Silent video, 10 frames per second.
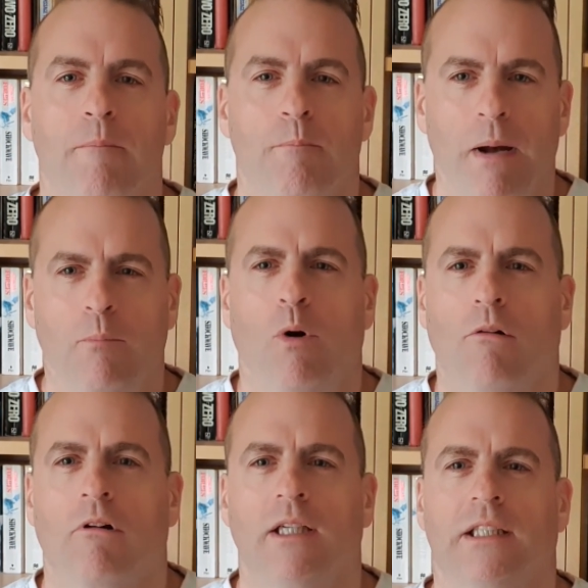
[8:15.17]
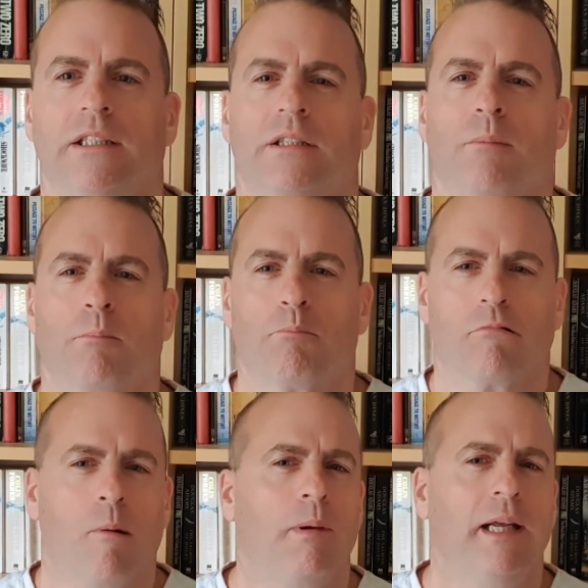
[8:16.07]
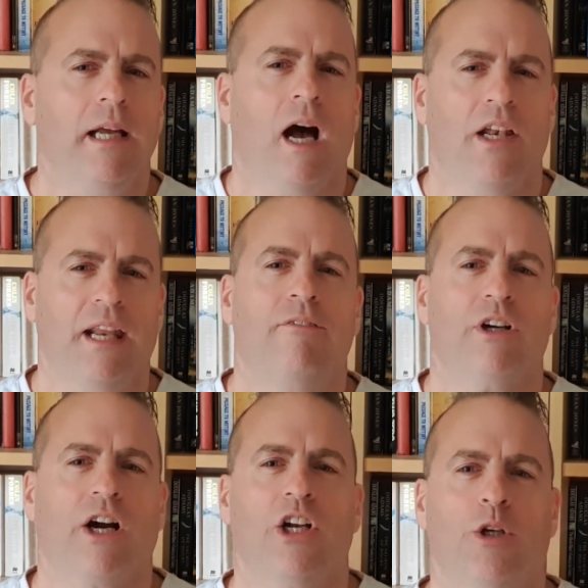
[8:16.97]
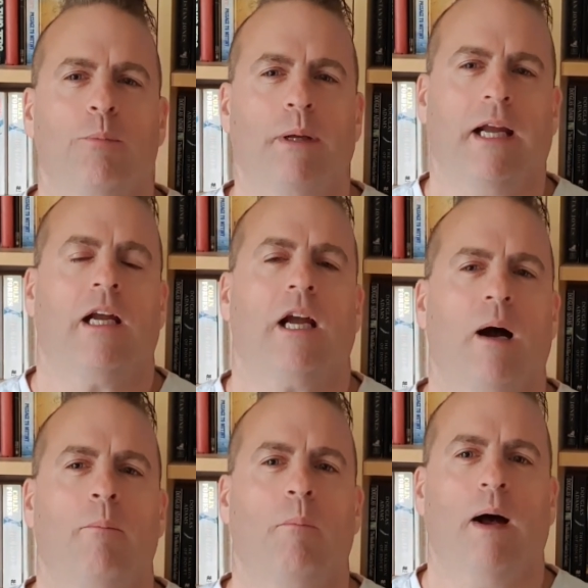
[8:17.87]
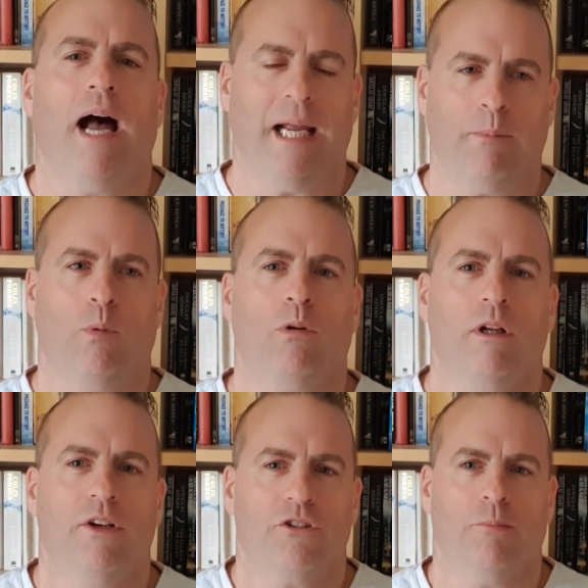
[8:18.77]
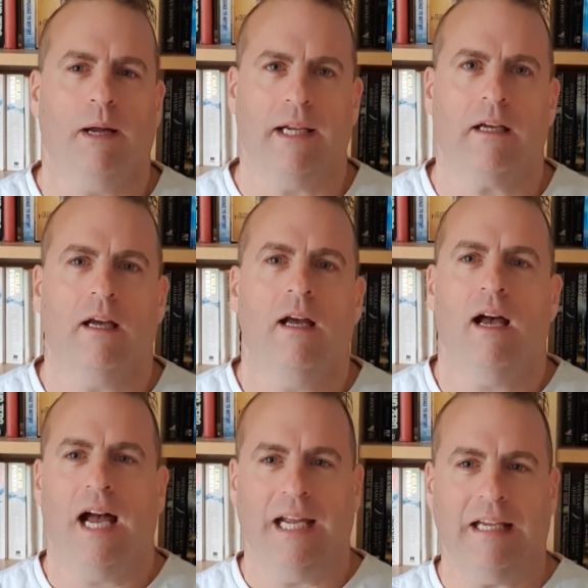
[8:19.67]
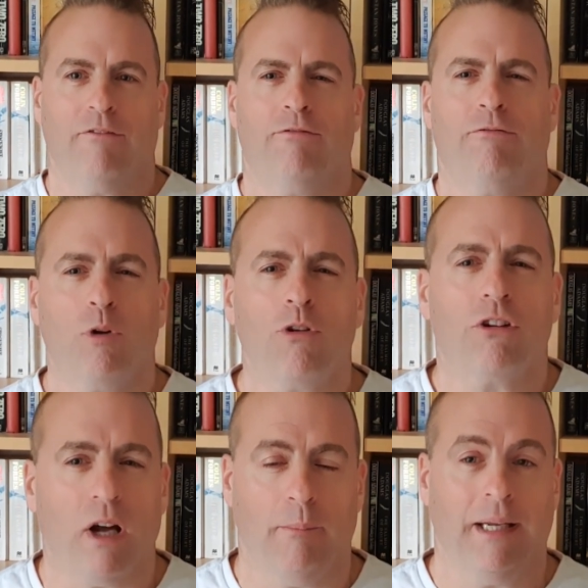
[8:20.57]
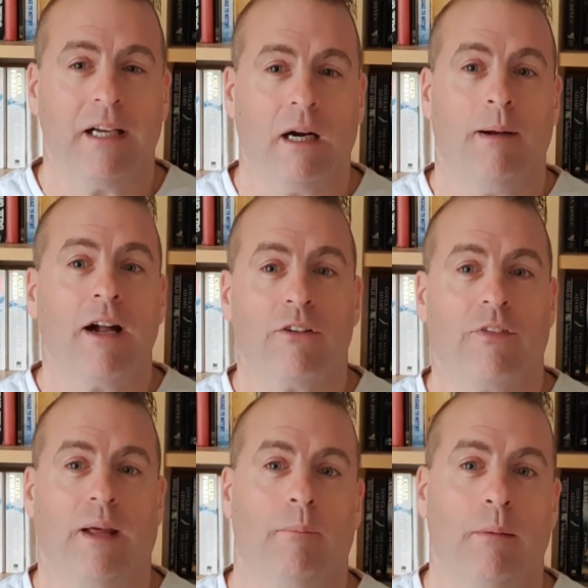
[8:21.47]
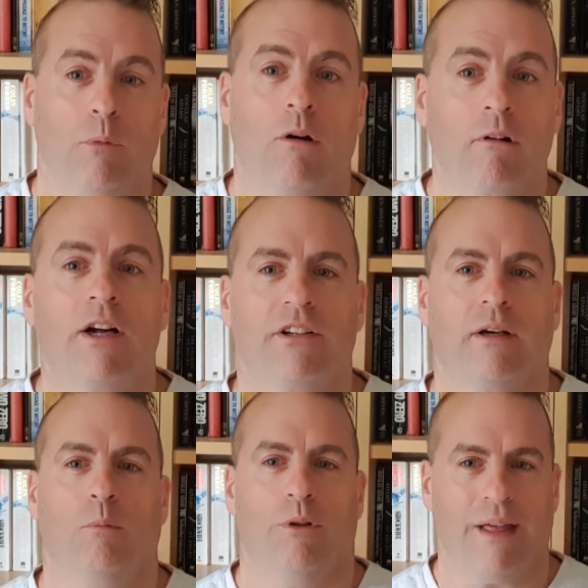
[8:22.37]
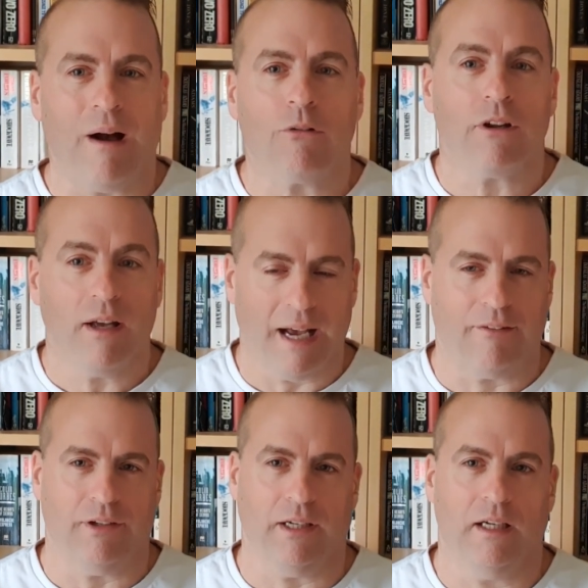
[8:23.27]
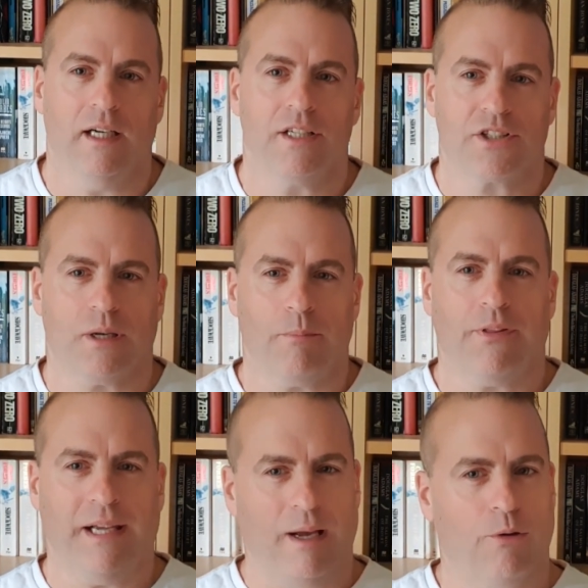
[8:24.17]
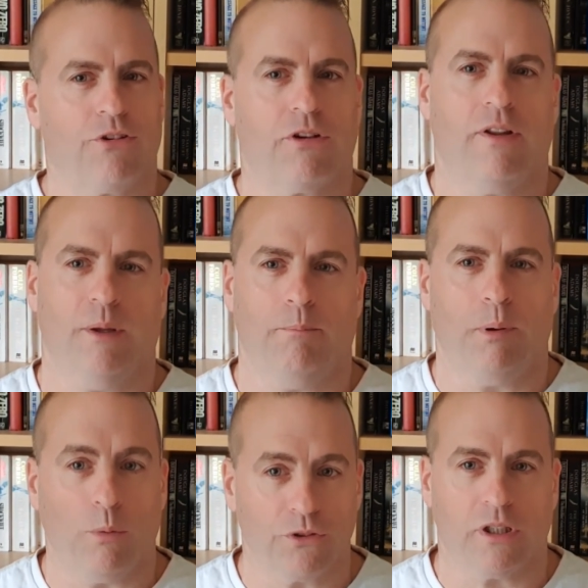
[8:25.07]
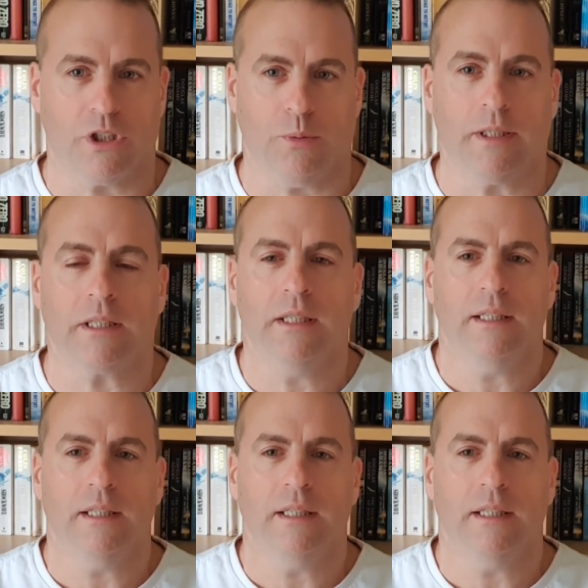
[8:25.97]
Memoir writers probably are never going to become able to make a full-time income out of their memoir writing without having something else that bolts onto it.